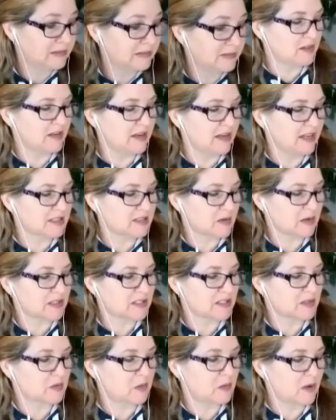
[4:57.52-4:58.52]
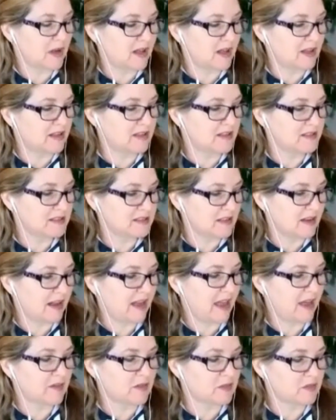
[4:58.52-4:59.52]
so the next question was I
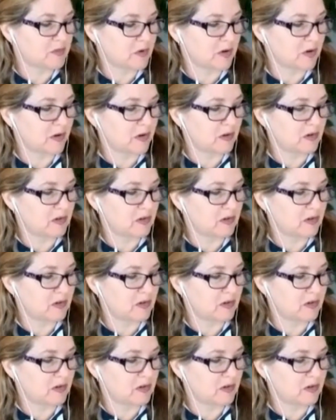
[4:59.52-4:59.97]
have a four